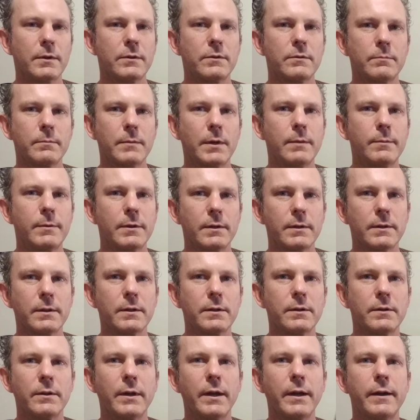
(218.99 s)
It's maybe a
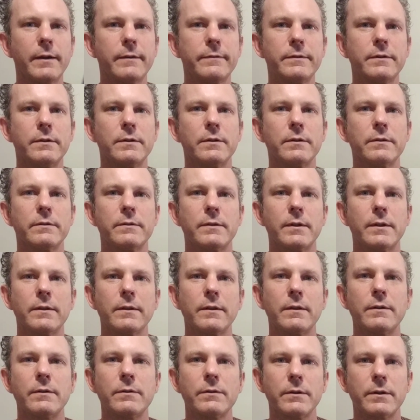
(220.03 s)
little heavier
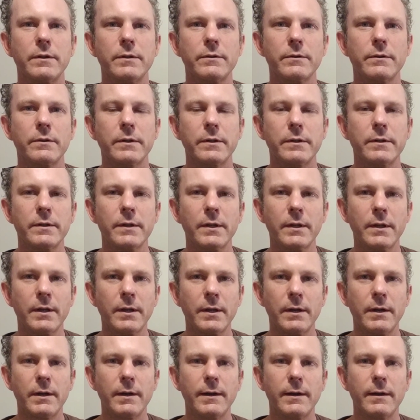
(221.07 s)
than the Hori Hori,
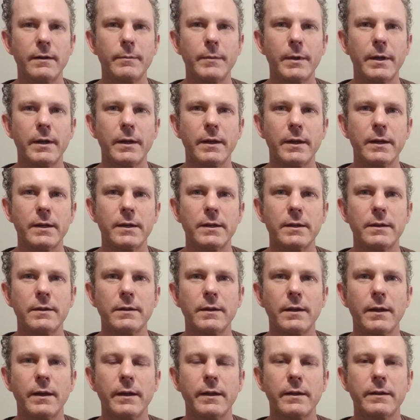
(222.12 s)
and
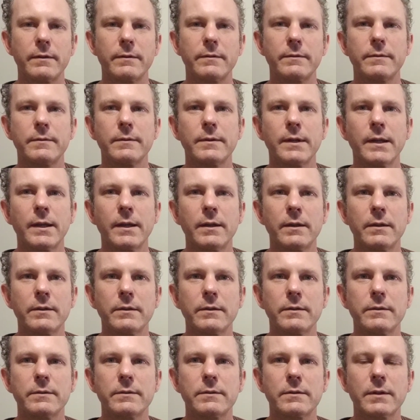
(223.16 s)

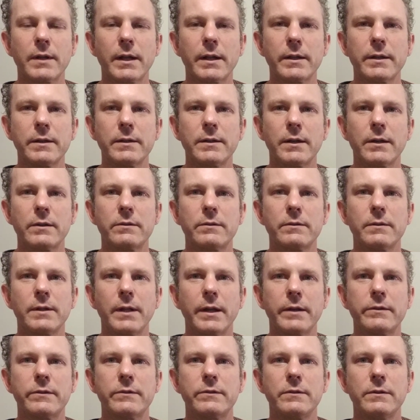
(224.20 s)
slightly
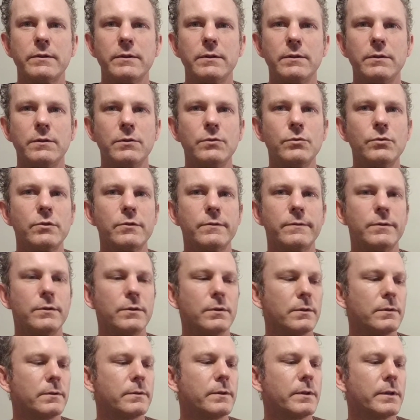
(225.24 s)
less
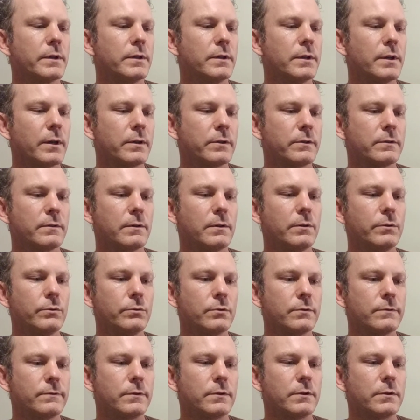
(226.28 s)
useful,
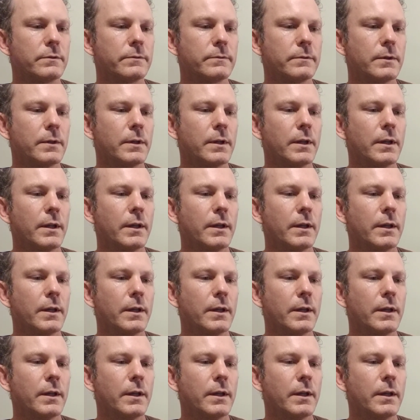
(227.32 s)
looseful.